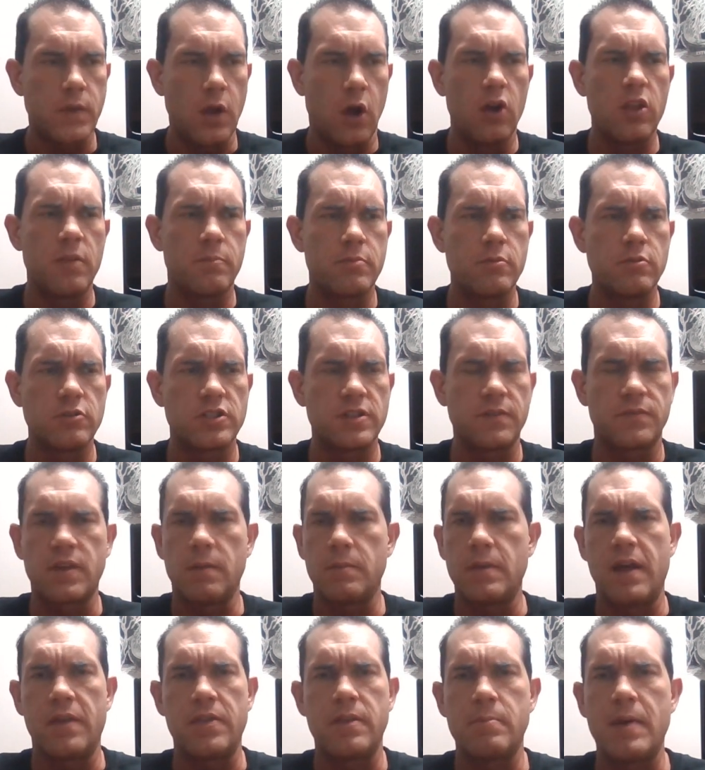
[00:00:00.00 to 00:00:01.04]
All the brutal stuff
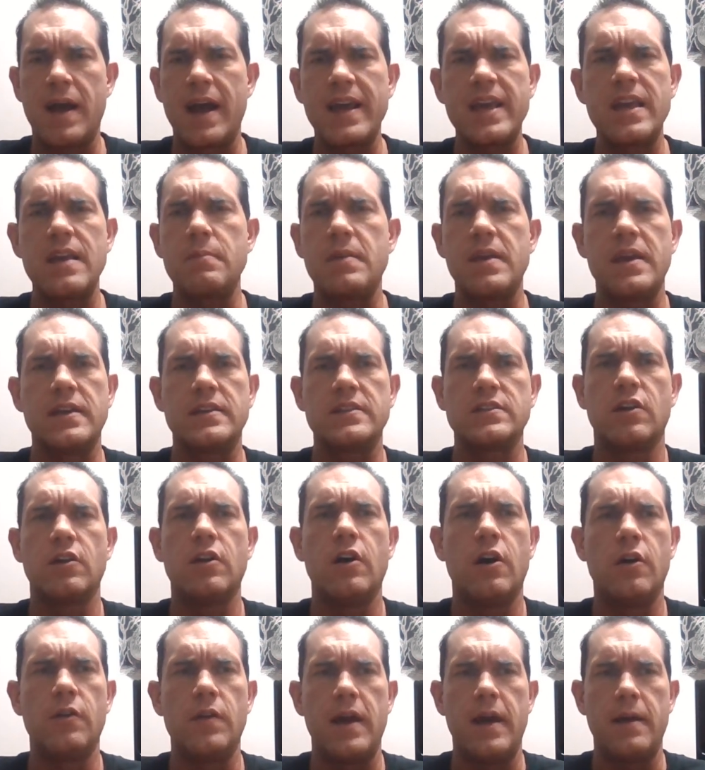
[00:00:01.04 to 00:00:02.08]
coming out, the pyemias,
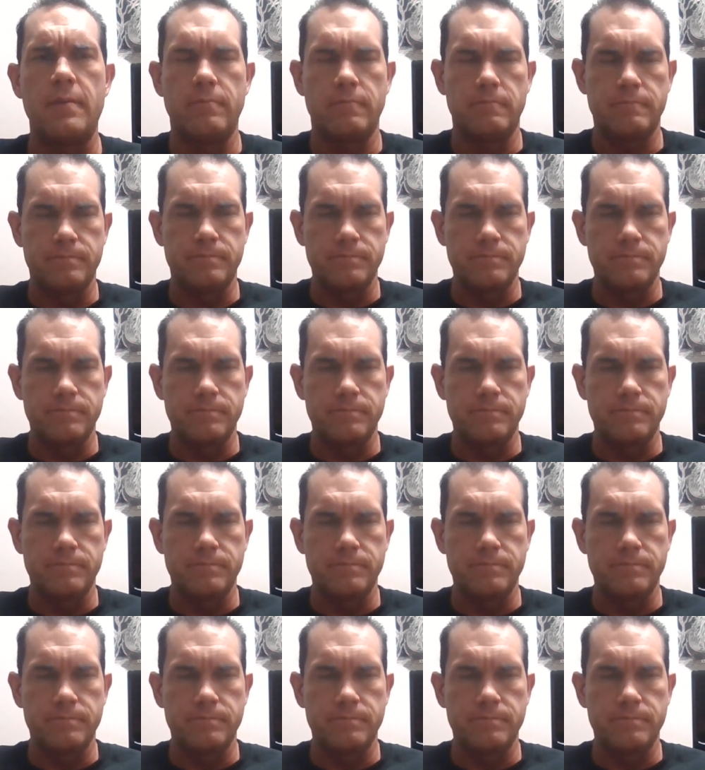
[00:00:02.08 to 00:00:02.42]
all, all that.